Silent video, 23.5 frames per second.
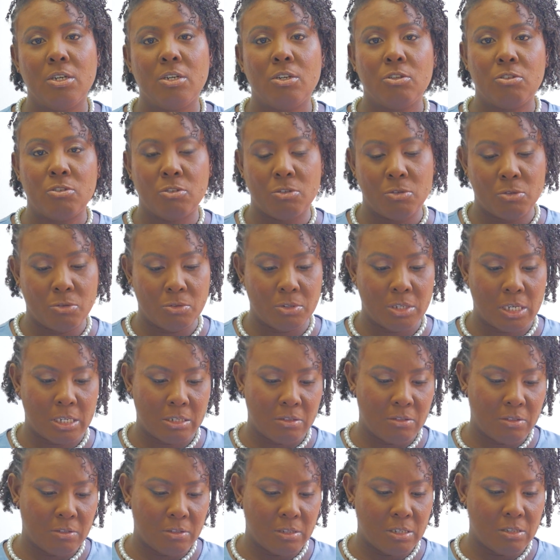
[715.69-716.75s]
So
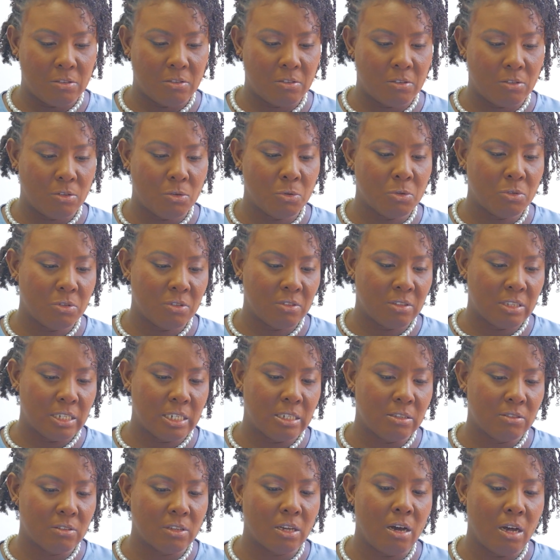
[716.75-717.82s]
those
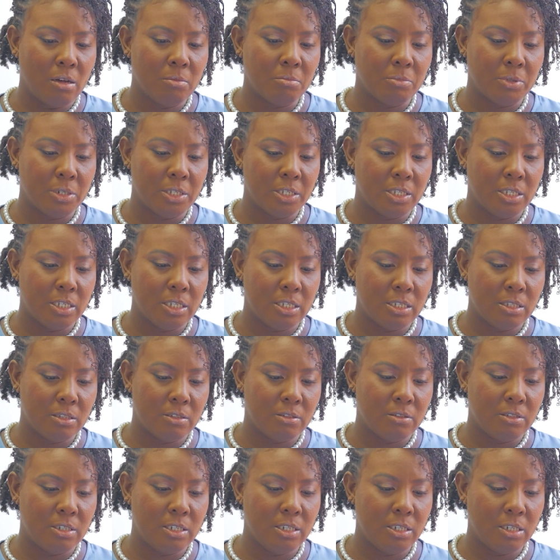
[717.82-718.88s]
things complicate
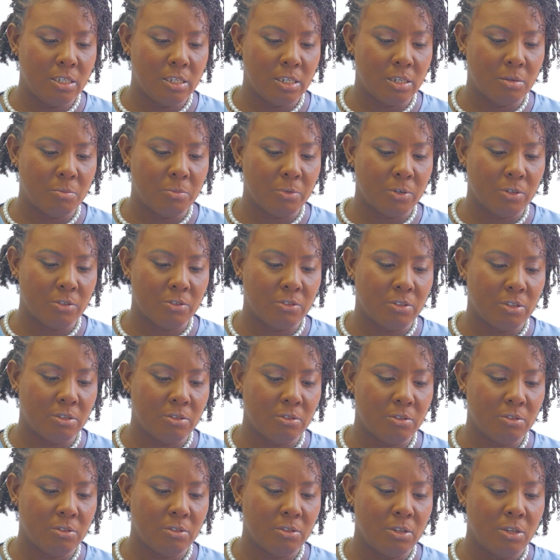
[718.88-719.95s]
the healing process.